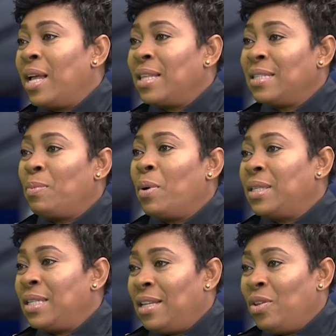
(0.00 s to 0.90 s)
that is
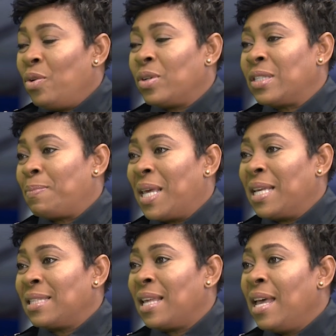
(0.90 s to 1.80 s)
pointing in your
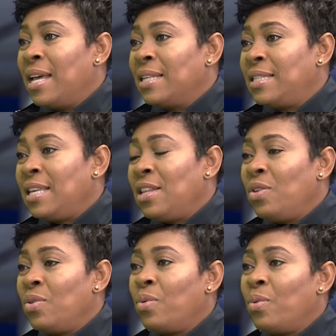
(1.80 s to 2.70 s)
space, seeing
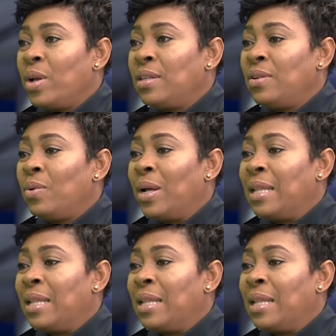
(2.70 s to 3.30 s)
you, what you do.